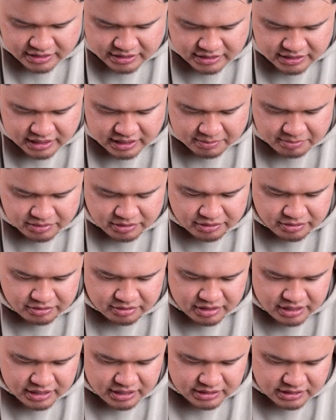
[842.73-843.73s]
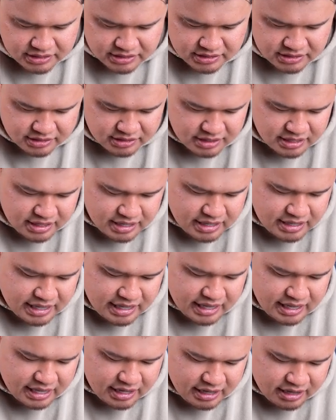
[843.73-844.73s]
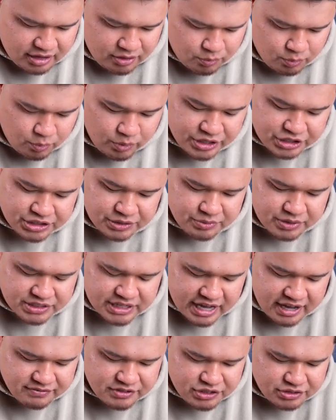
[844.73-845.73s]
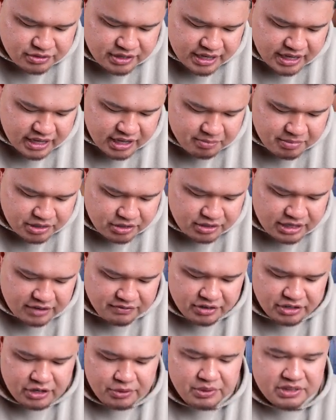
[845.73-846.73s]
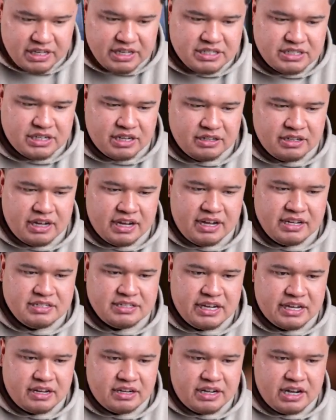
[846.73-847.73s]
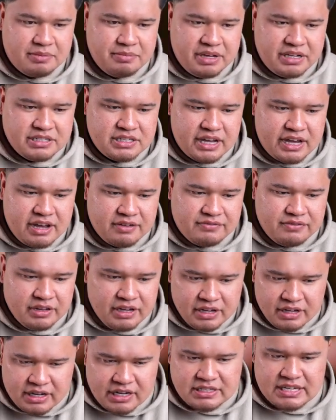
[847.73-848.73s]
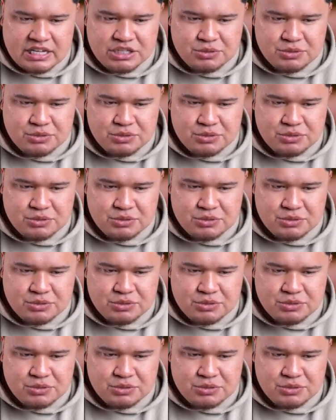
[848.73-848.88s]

top load this and wish it was an F2 guy, but you never know with these young guys. They can come into F, because that's